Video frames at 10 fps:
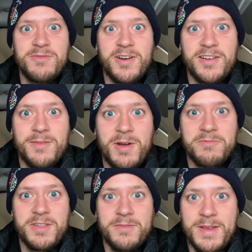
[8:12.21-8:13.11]
you want to come
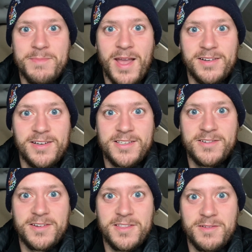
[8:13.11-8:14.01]
on with me back
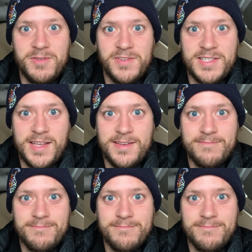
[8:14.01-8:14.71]
onto another movie set?